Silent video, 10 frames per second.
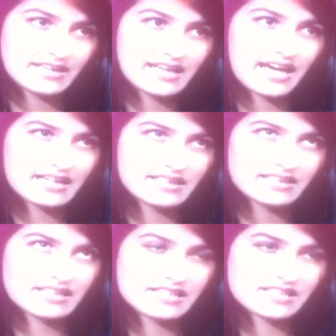and that
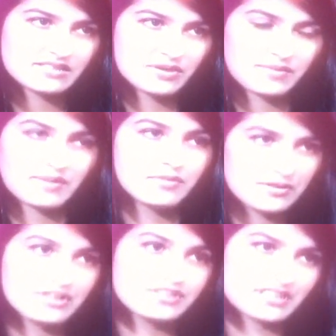is where my
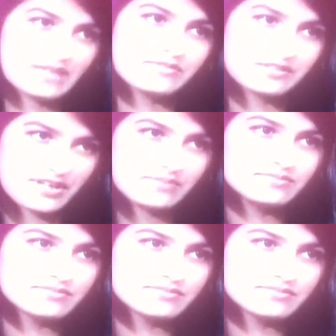motivation comes from.